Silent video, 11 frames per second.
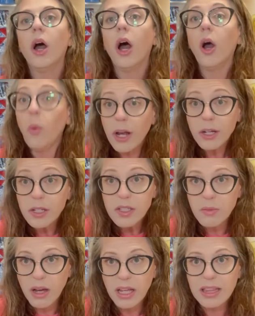Awareness
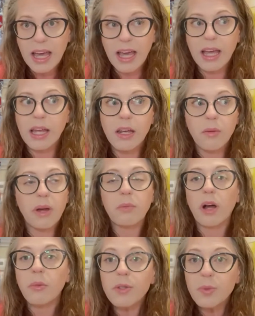Month, and my
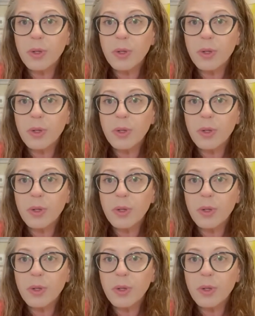mom was a